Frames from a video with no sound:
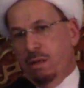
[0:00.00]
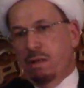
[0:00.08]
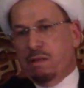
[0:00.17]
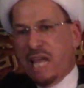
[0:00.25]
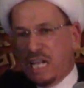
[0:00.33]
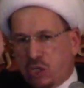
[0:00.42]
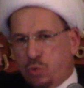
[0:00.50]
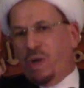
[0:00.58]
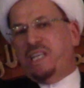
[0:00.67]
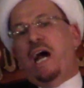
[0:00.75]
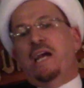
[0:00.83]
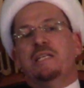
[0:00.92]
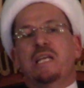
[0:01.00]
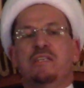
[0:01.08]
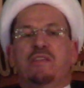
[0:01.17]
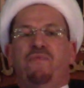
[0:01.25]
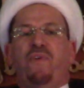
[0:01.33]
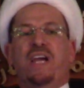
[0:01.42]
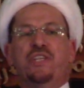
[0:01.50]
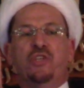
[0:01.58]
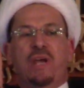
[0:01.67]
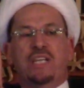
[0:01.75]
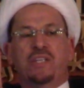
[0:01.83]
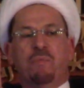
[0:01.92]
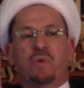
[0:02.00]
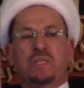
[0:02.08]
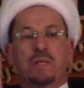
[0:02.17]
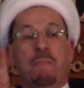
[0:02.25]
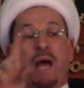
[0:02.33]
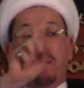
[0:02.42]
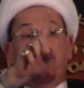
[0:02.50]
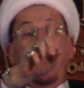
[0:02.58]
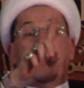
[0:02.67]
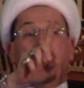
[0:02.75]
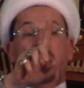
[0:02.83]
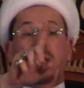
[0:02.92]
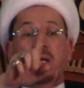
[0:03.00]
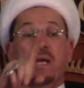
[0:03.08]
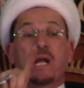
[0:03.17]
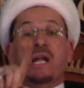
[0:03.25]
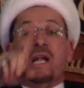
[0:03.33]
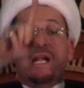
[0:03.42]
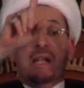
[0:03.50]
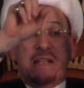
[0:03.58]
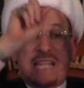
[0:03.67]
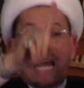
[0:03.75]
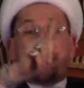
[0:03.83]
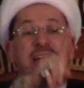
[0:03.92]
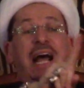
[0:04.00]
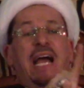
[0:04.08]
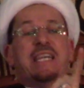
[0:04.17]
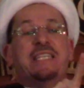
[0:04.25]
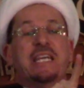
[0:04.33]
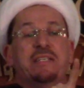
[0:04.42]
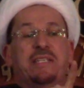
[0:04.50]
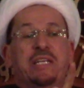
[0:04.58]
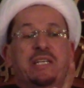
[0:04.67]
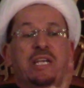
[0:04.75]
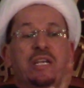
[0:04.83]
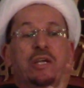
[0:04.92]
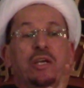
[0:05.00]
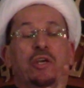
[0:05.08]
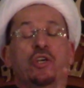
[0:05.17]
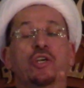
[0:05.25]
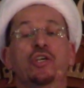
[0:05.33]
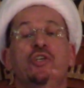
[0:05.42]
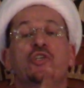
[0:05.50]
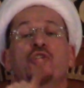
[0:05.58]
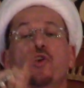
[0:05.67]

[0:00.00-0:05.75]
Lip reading: That's what identifies you as a Muslim. And by the way, that identity should